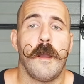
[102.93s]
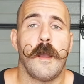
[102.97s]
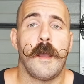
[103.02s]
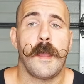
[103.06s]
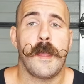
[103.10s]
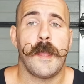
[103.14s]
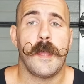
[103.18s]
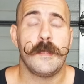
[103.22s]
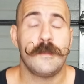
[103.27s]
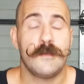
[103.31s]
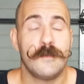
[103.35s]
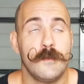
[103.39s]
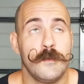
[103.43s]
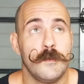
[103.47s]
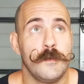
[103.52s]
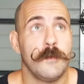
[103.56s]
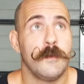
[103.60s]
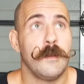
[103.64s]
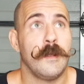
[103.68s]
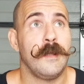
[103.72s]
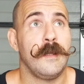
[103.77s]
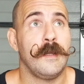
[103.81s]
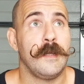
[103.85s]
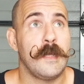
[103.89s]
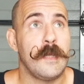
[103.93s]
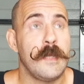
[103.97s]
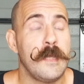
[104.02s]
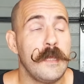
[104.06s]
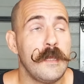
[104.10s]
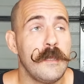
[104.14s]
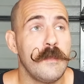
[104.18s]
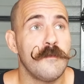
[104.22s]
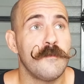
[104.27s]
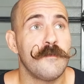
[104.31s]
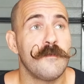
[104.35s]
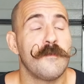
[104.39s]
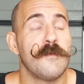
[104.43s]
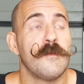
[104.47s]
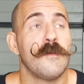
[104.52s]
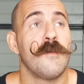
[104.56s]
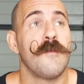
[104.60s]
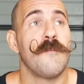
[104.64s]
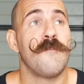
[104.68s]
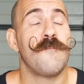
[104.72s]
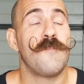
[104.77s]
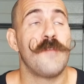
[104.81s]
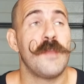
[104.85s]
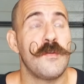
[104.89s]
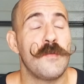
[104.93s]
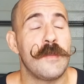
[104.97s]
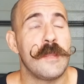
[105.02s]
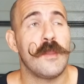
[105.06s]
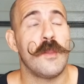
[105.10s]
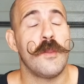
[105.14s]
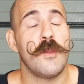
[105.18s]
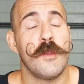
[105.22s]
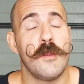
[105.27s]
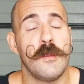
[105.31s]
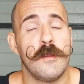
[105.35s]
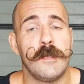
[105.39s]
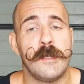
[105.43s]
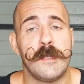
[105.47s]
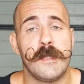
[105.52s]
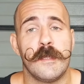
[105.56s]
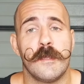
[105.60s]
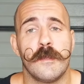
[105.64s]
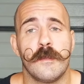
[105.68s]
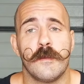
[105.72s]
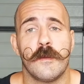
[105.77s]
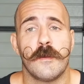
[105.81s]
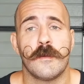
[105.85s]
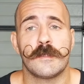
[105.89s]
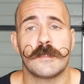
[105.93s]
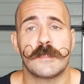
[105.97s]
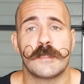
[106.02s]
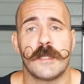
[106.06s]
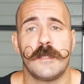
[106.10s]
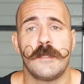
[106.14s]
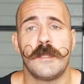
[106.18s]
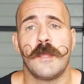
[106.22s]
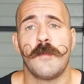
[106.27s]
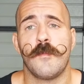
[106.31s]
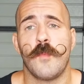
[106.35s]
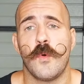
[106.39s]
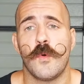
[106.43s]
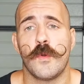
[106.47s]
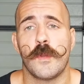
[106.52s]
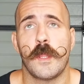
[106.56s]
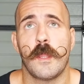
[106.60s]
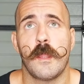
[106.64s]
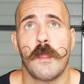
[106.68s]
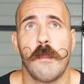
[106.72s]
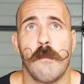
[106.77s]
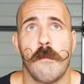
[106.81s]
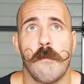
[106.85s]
I had to leave very early on Sunday morning.